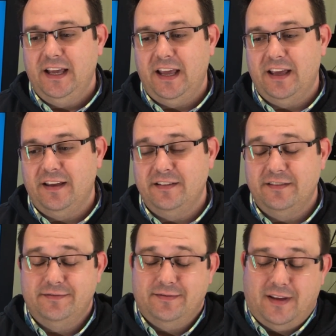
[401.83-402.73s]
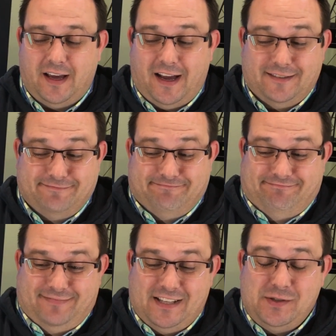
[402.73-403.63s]
And
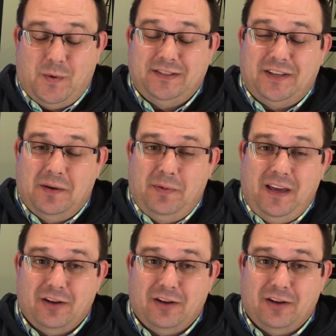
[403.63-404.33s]
that's the way it's going to be.